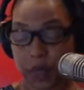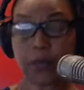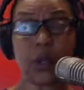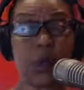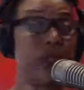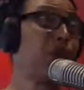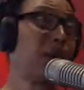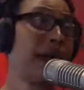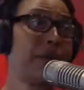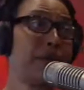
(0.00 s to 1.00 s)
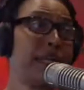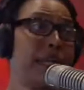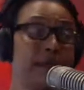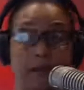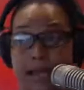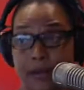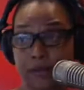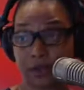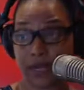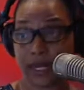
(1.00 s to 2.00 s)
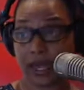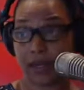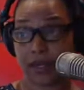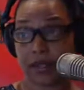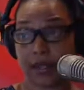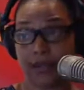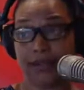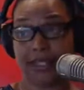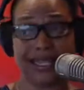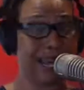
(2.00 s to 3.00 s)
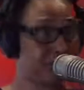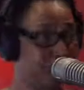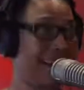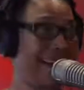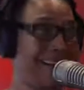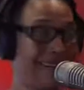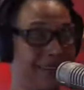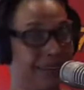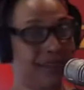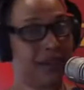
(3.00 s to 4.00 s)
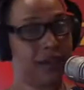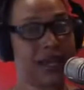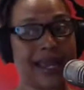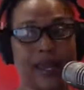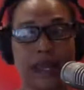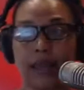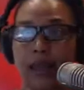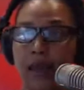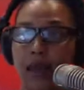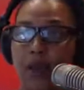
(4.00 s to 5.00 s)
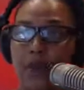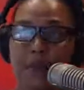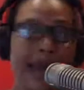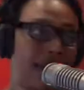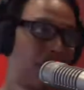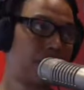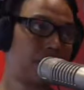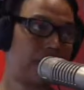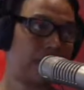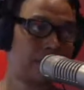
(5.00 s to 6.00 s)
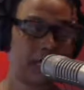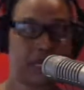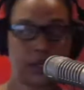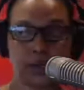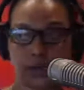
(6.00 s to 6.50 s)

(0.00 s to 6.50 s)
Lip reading: But we knew how to read and write before we came out of that grade, okay? And we mastered these things.